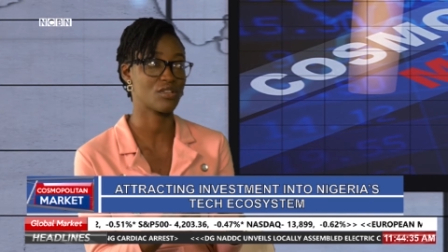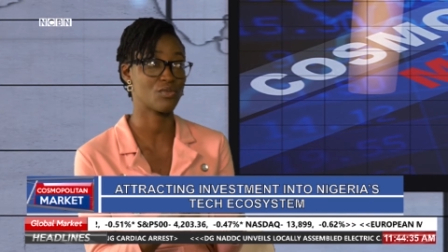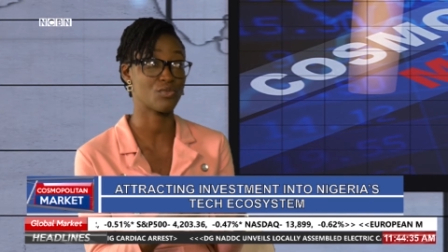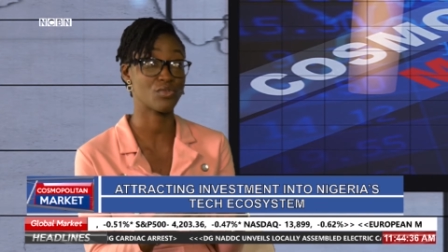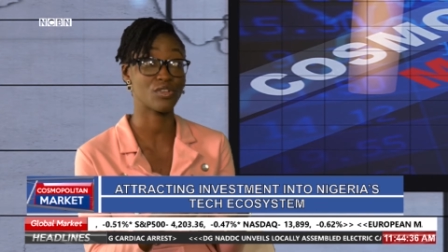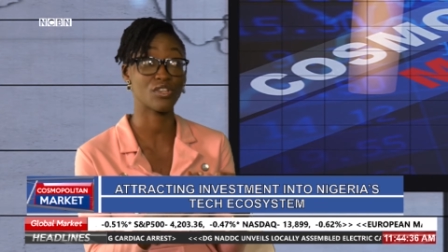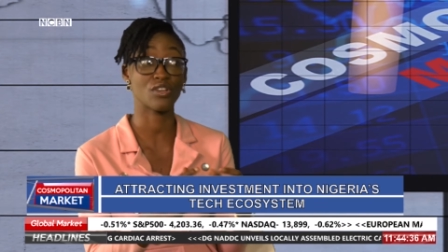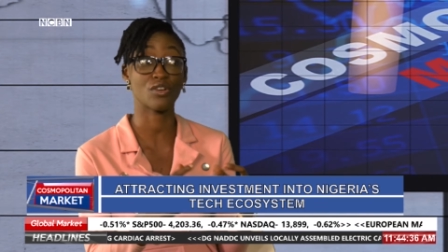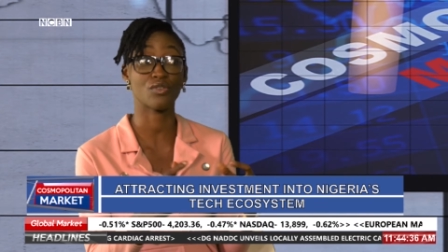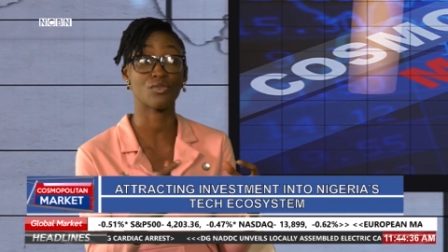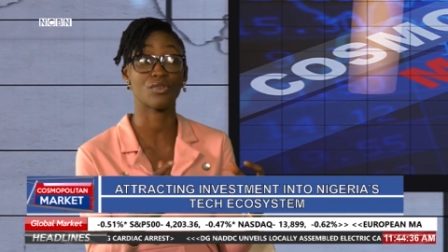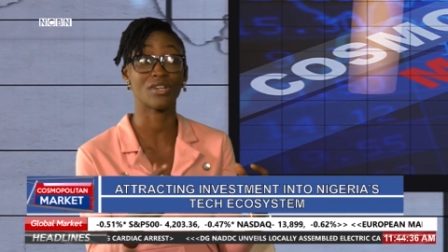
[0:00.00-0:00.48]
a
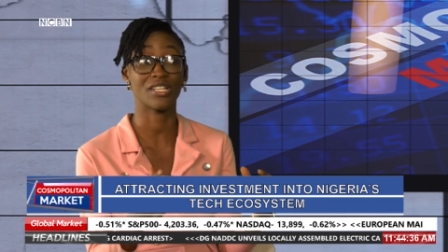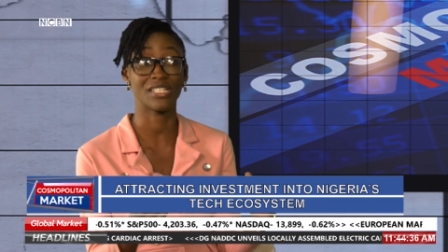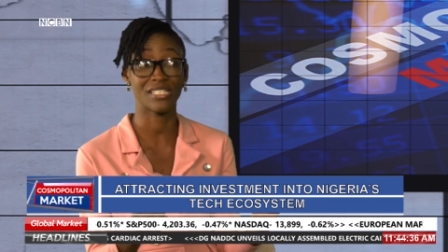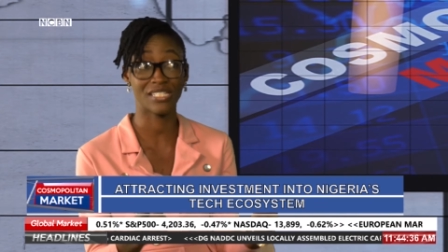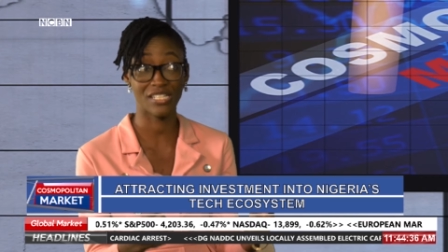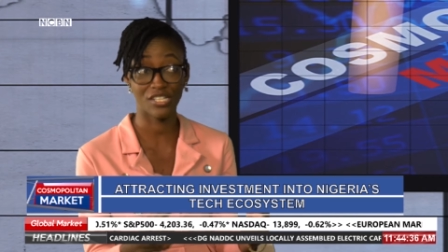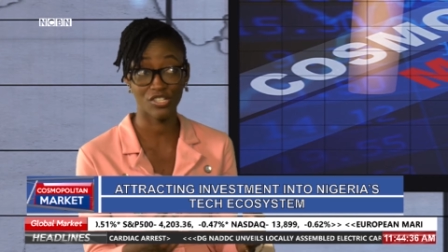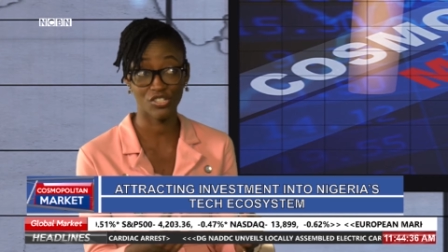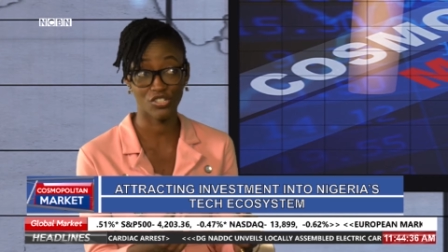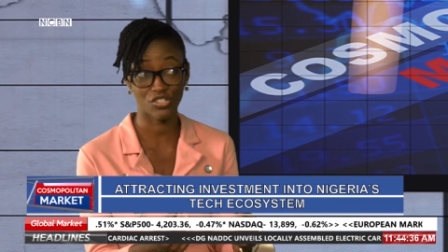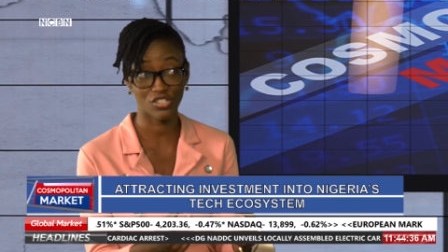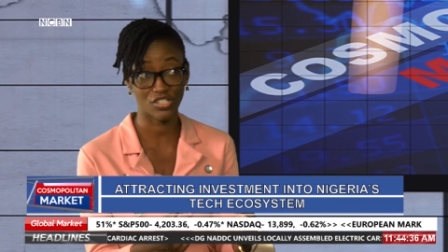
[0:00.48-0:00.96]

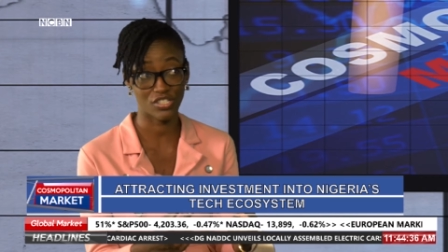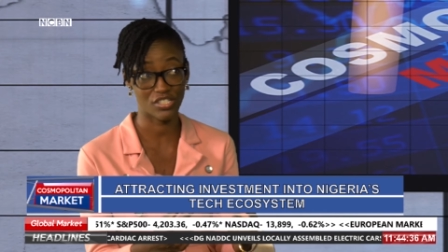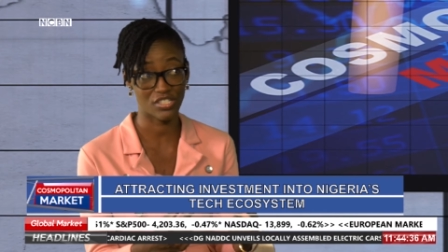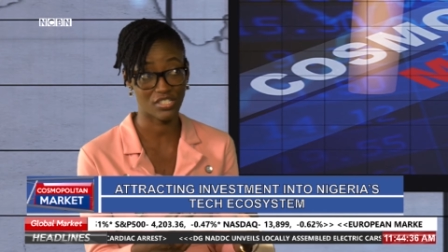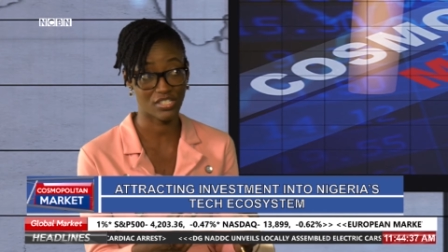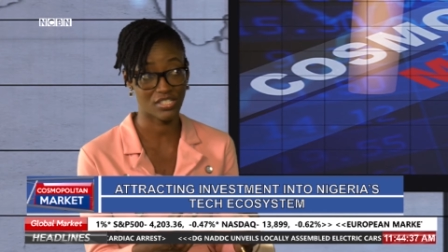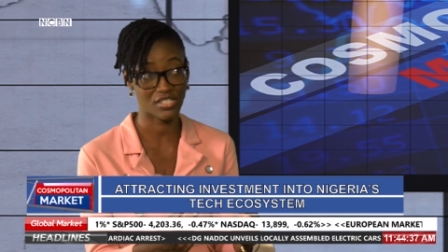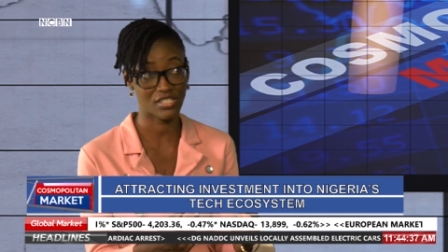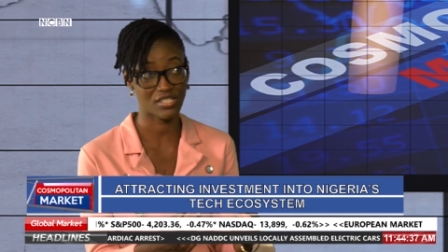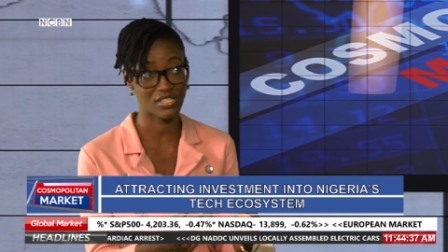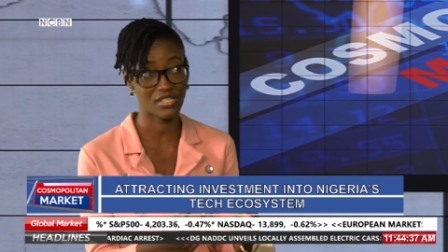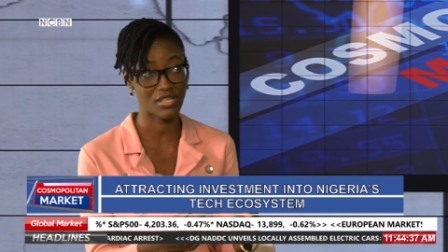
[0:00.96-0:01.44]
reorientation in the
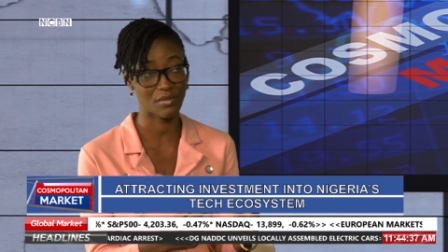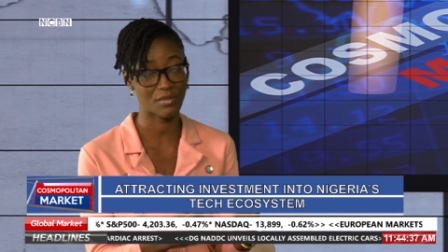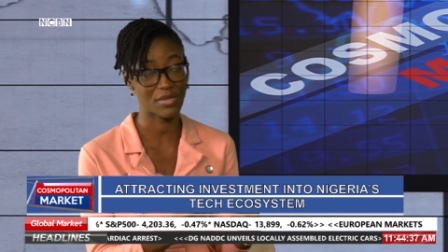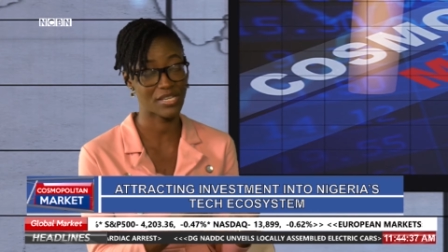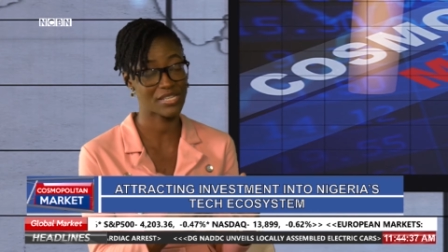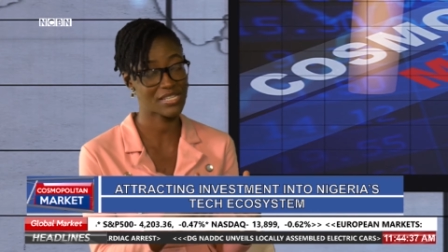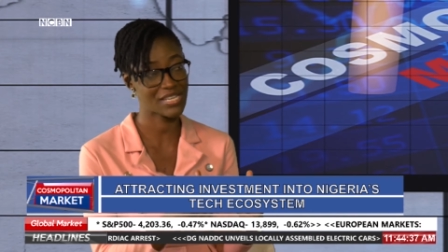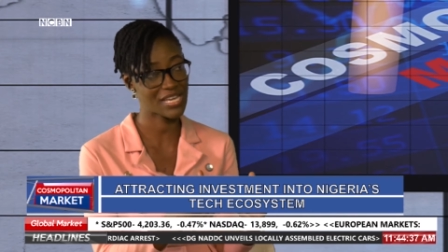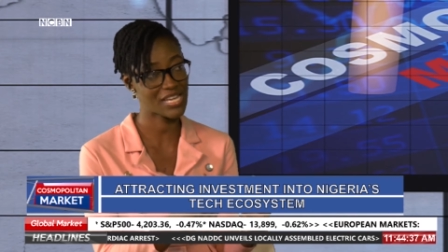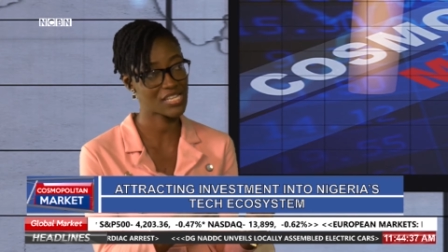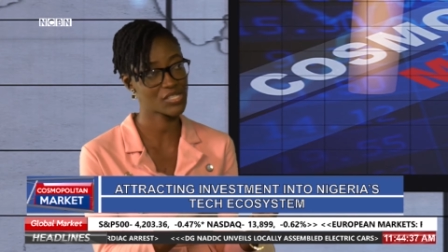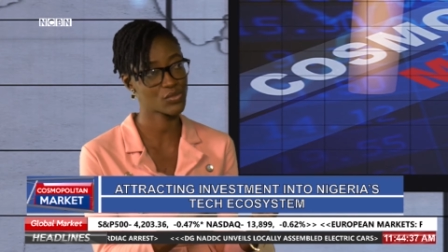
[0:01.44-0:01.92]
system,
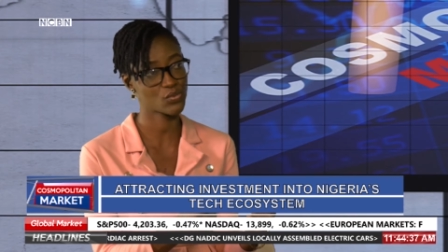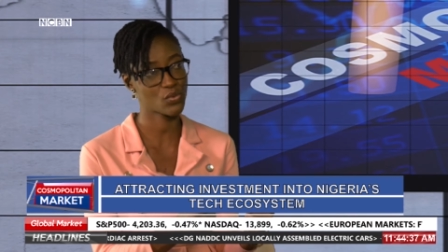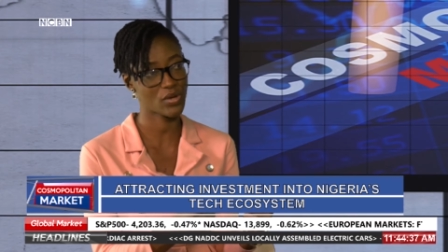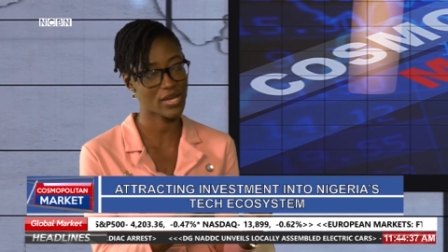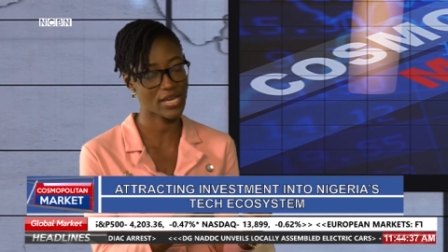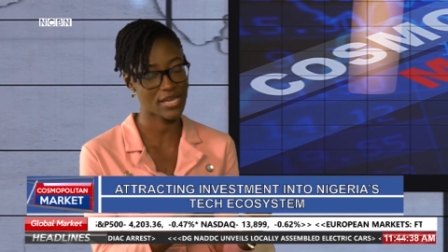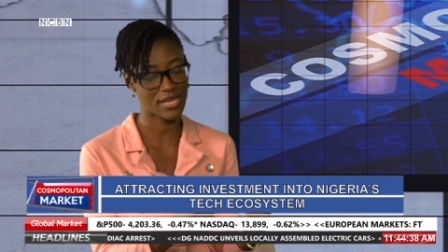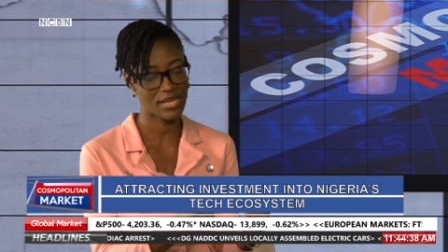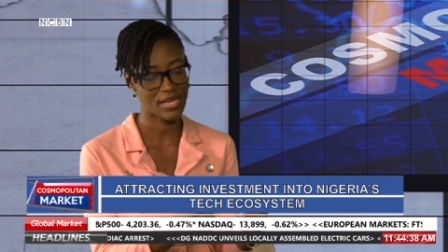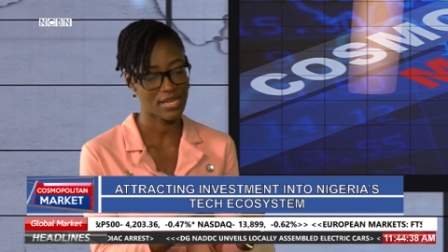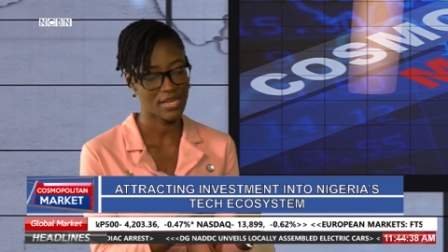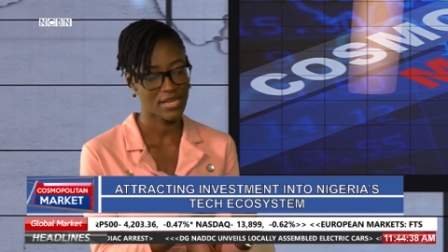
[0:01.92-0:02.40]
and here's
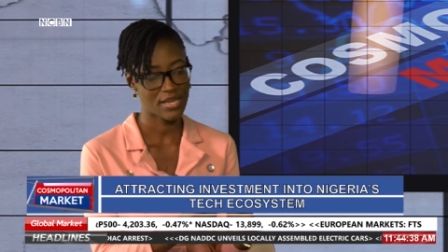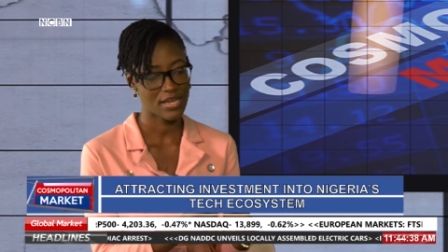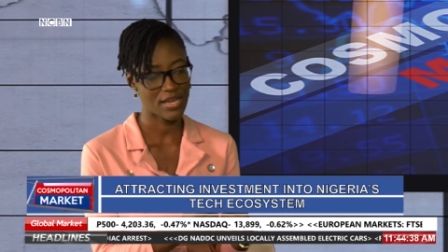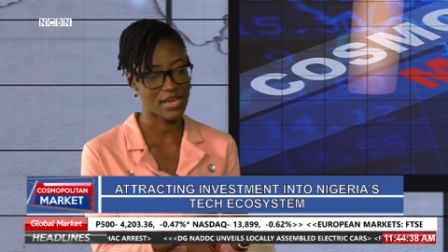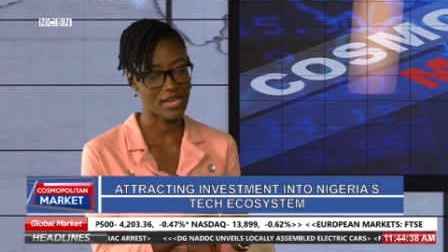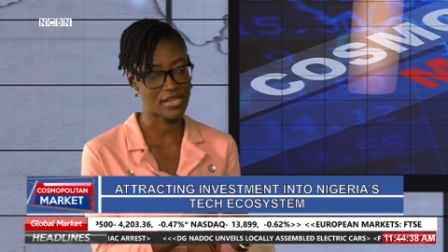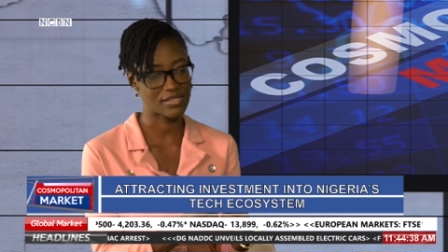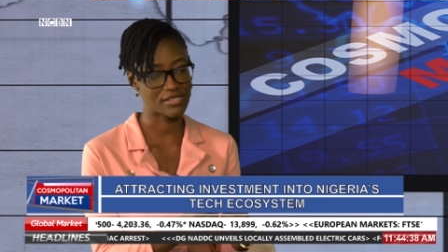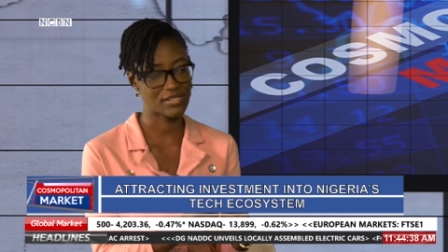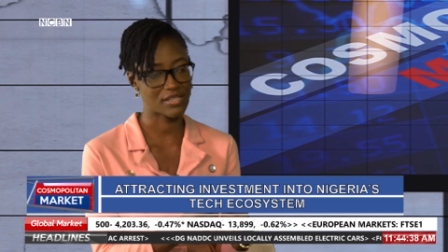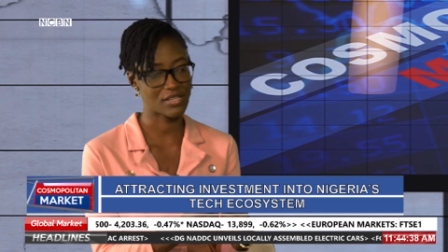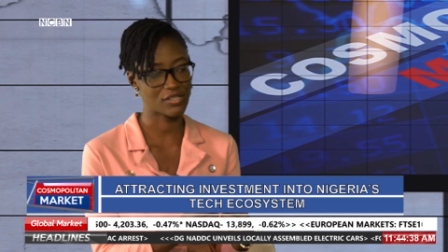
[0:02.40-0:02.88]
why
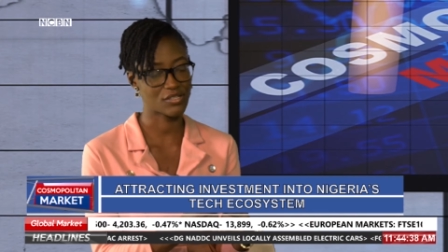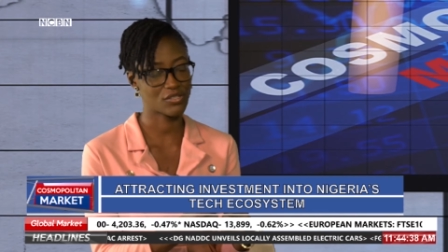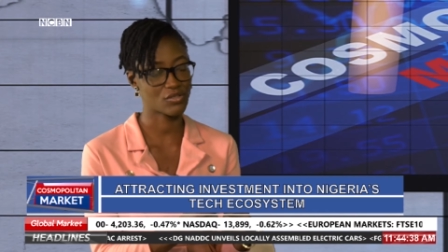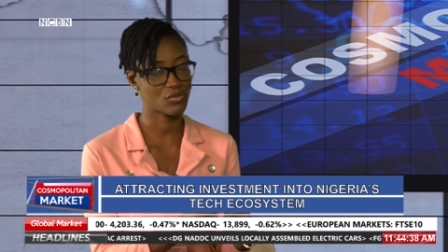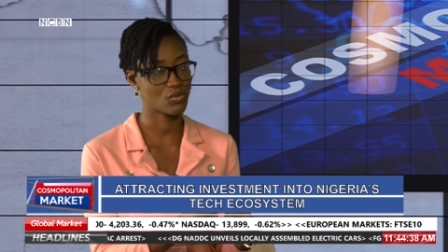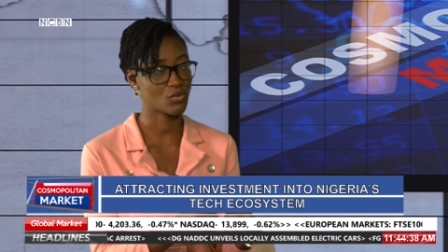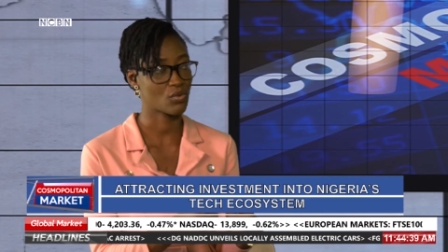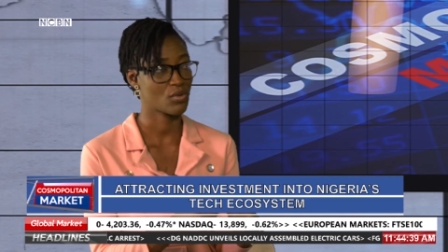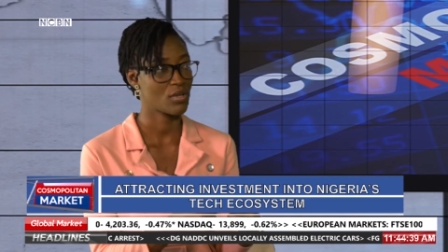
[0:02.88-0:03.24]
I said so.